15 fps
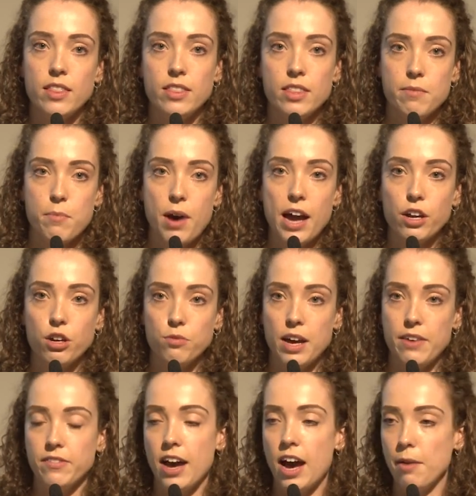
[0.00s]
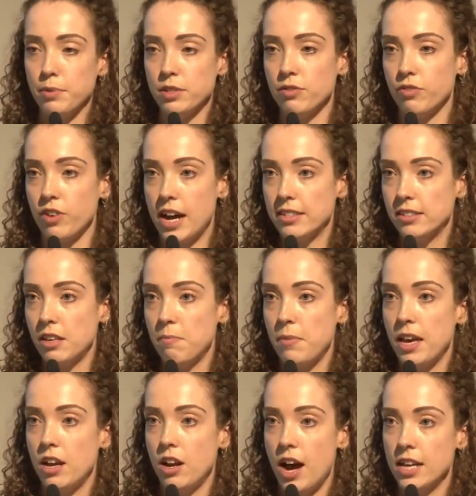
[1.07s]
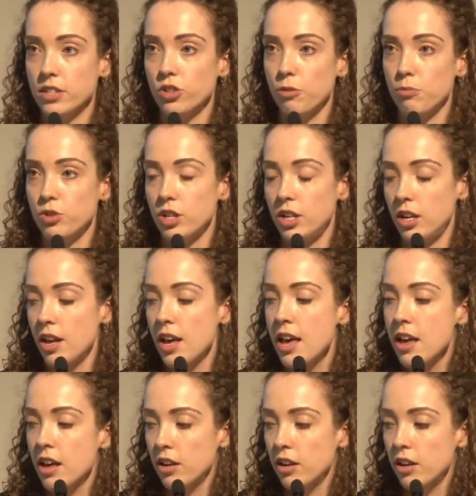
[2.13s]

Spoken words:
then the microwave cups of rice can be a nice option,